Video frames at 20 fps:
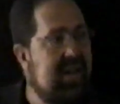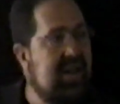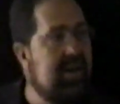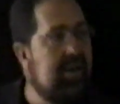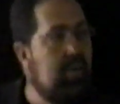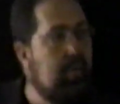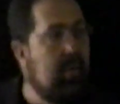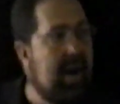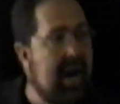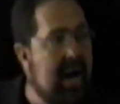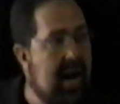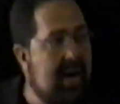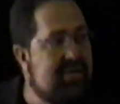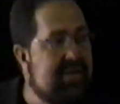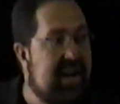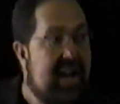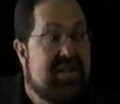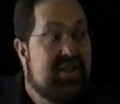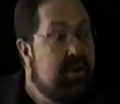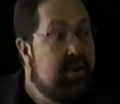It
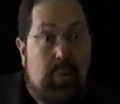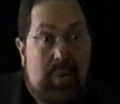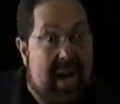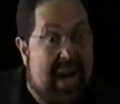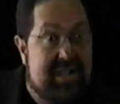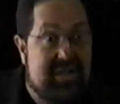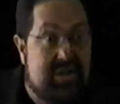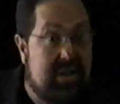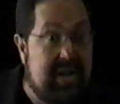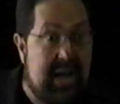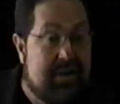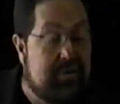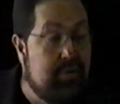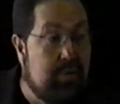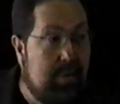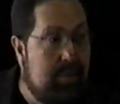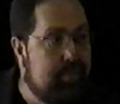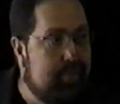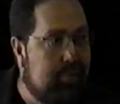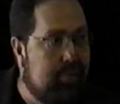arrives, there's no
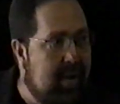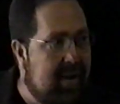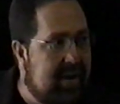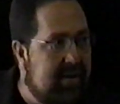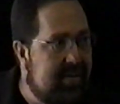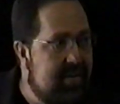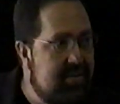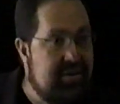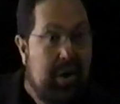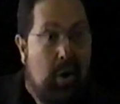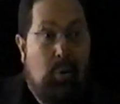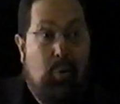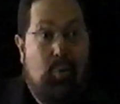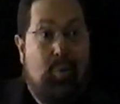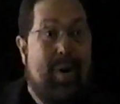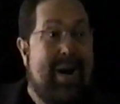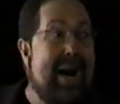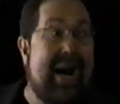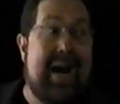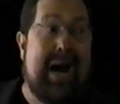natural predators.
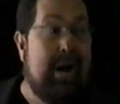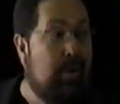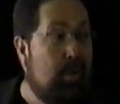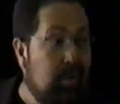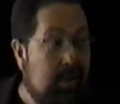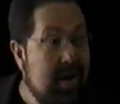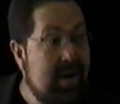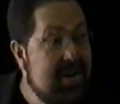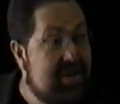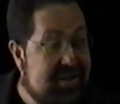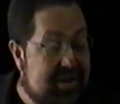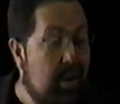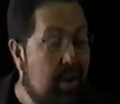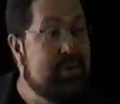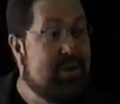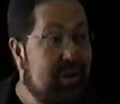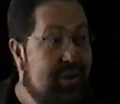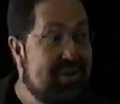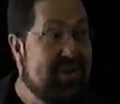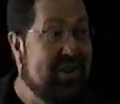Wow,
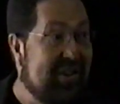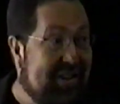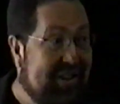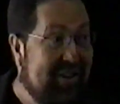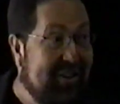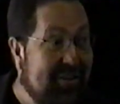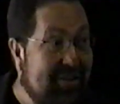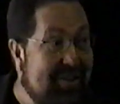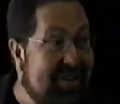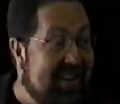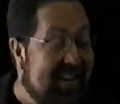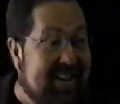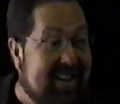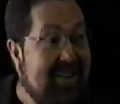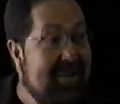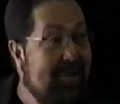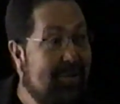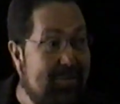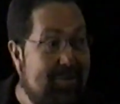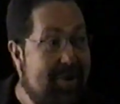Social
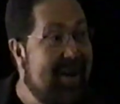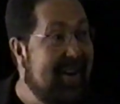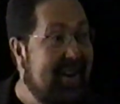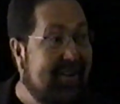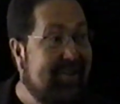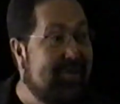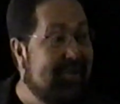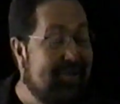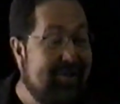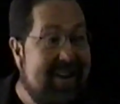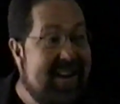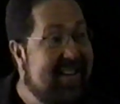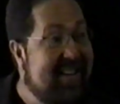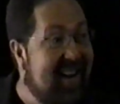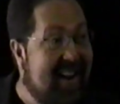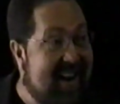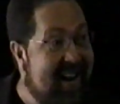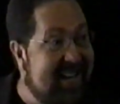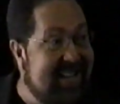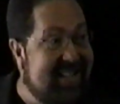Security, what a
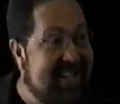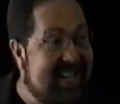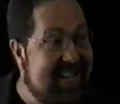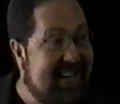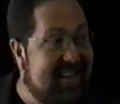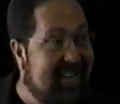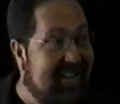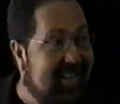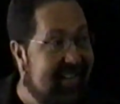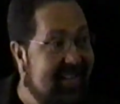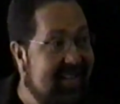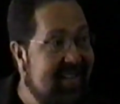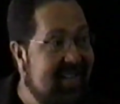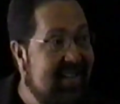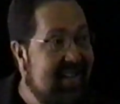great idea.